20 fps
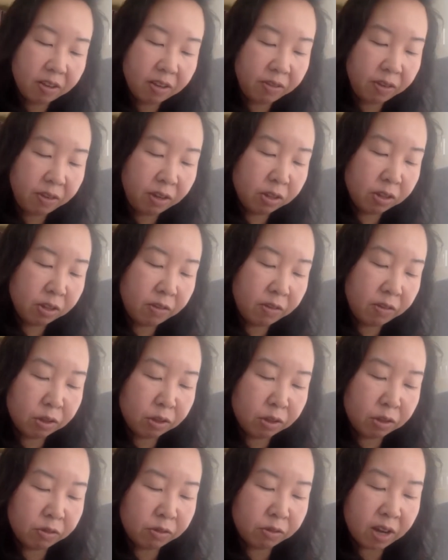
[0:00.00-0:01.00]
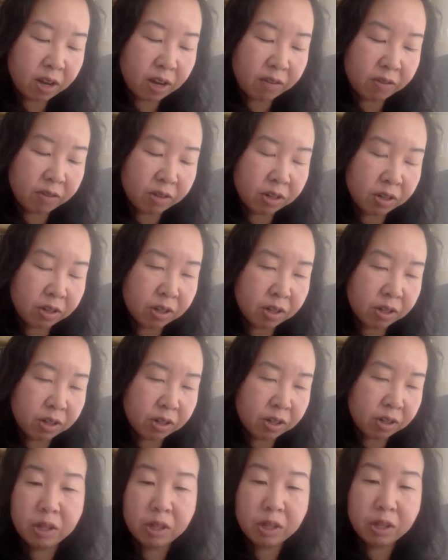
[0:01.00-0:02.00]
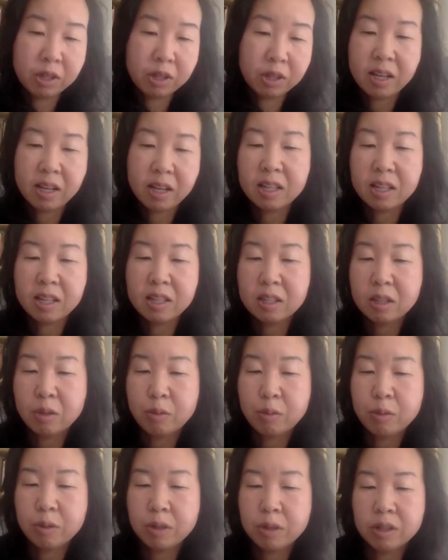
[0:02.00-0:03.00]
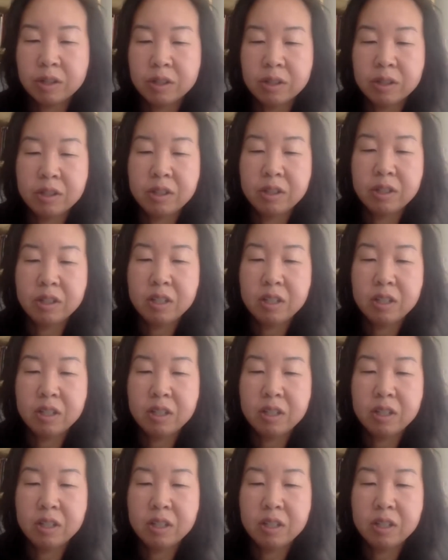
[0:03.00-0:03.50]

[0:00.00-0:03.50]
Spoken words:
Fields of gold forever, Mulan against the world.